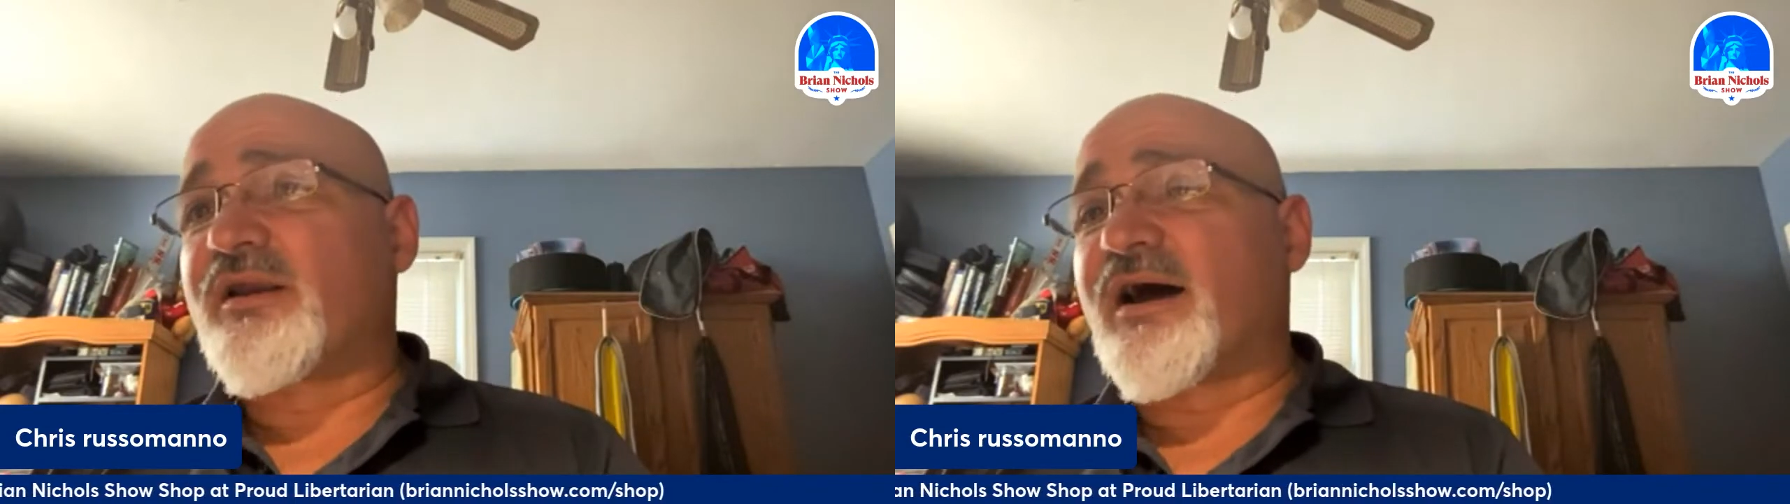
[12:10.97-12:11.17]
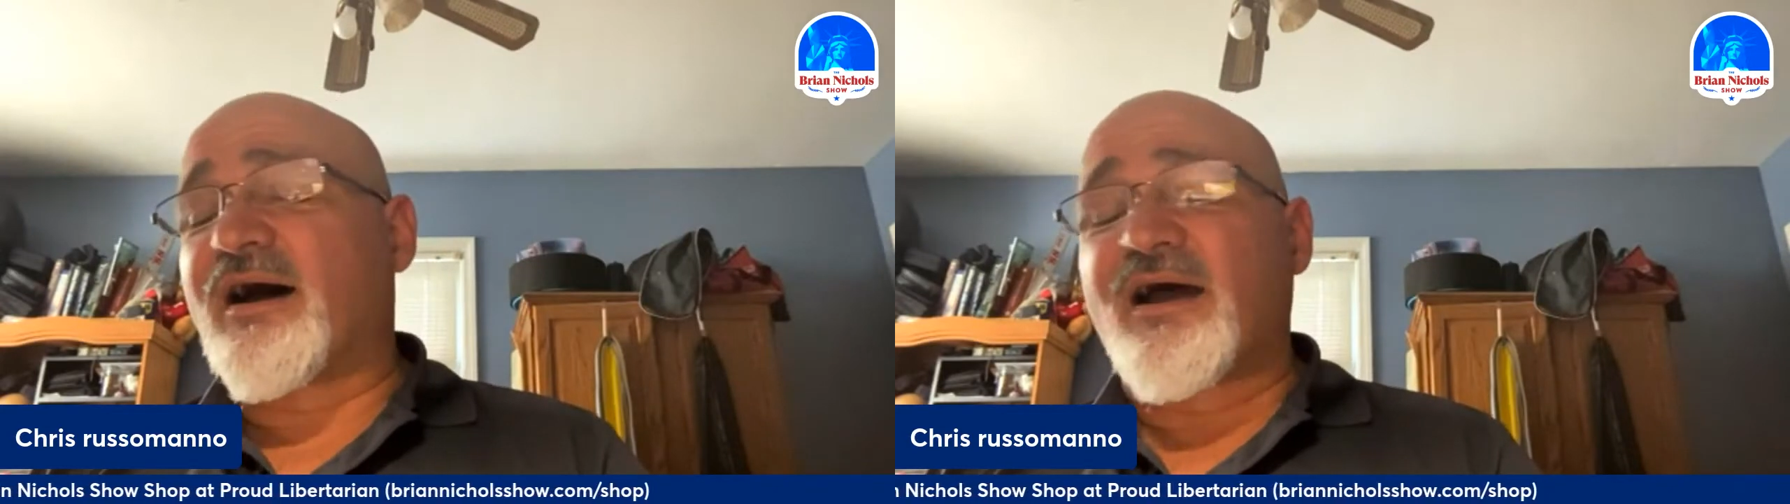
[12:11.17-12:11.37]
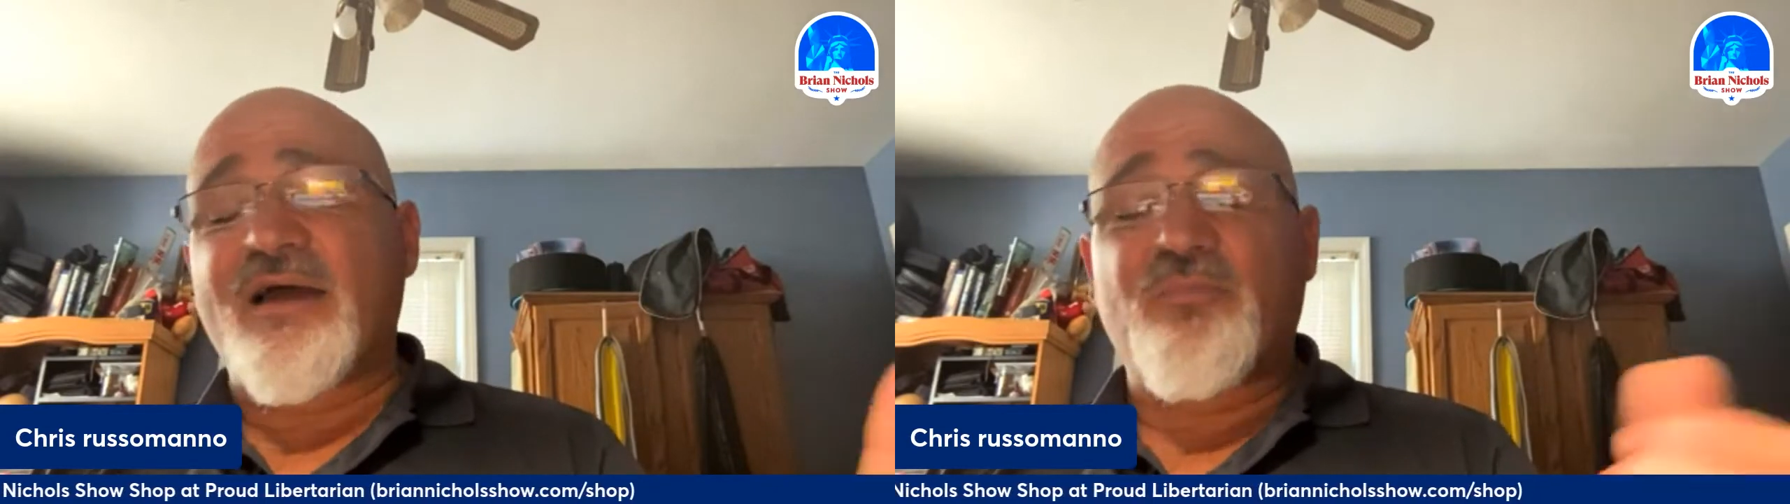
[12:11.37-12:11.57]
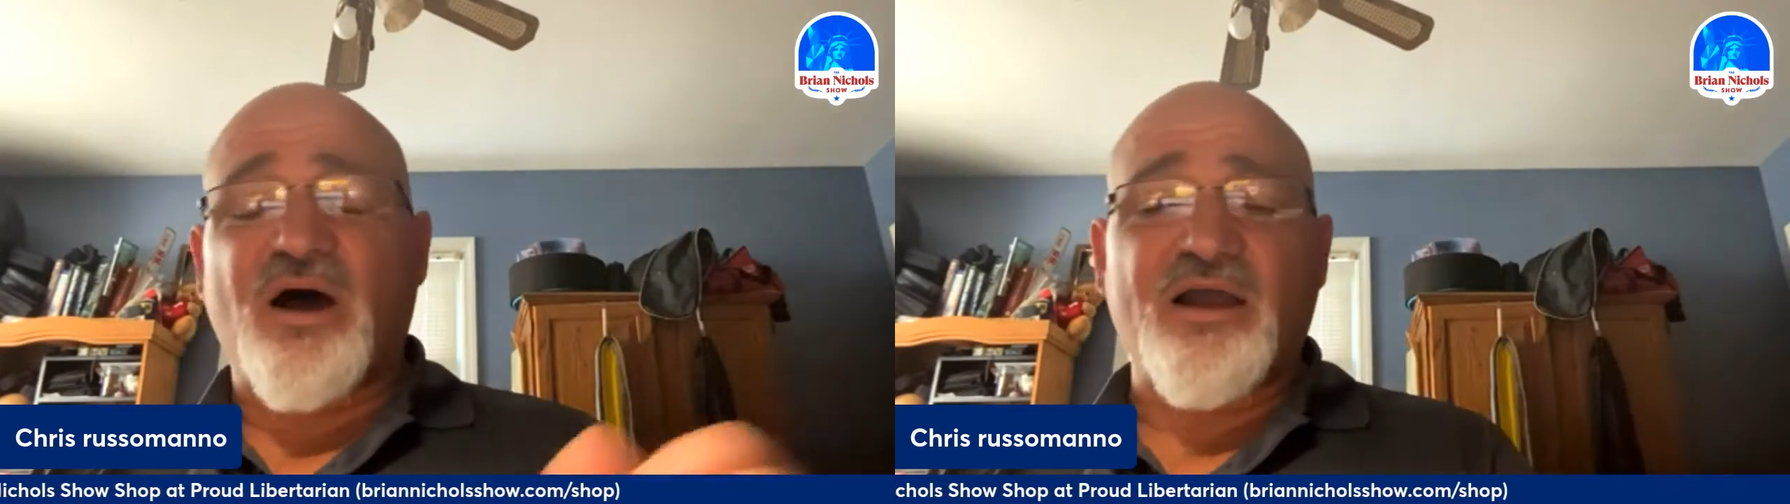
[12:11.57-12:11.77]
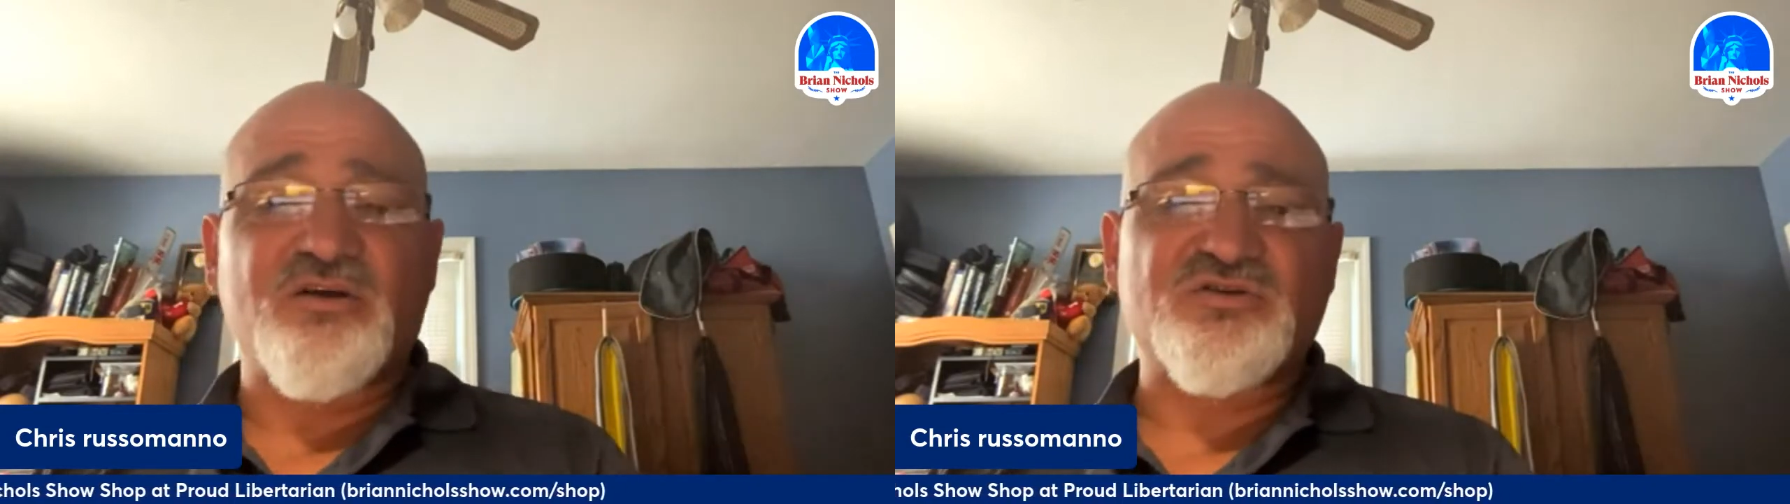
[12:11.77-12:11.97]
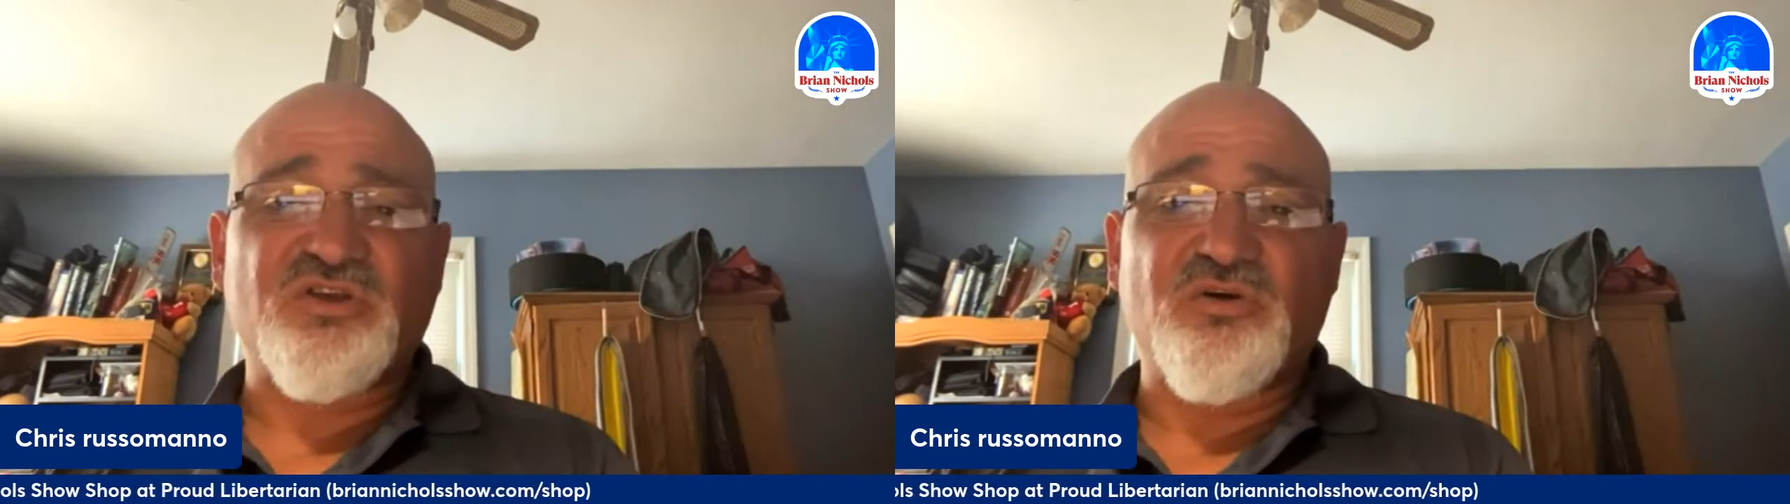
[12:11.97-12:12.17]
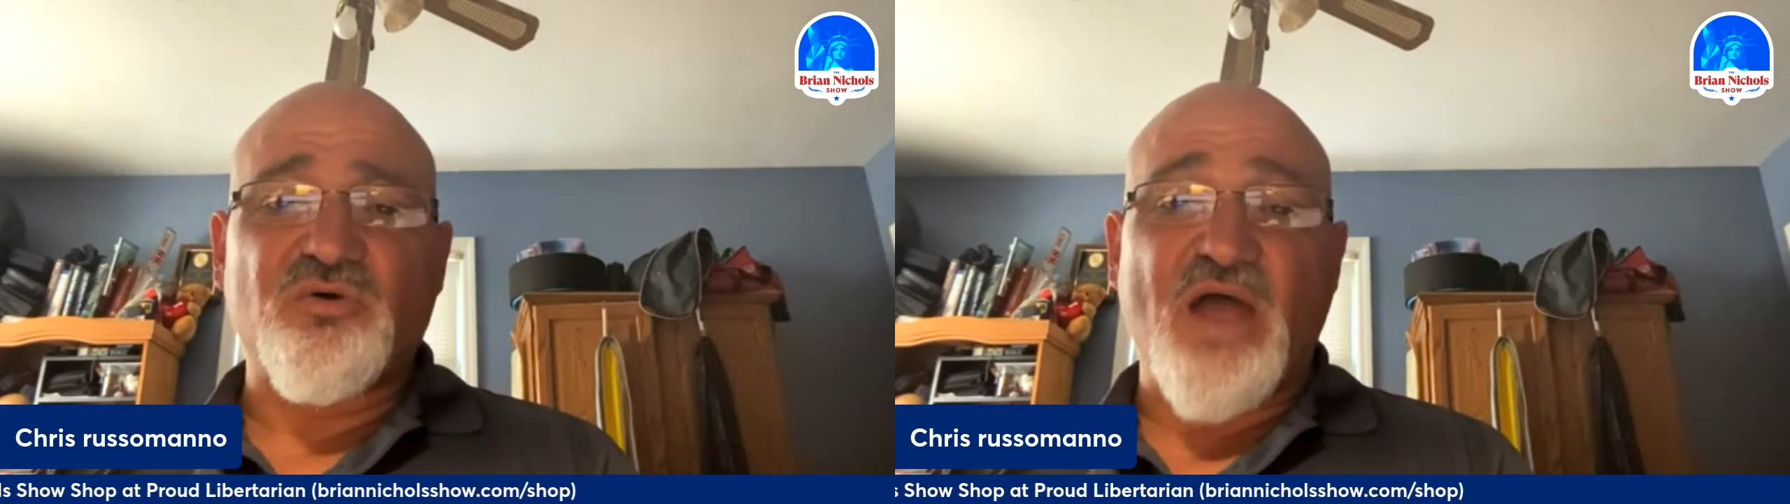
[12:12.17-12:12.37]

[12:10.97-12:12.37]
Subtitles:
empires do,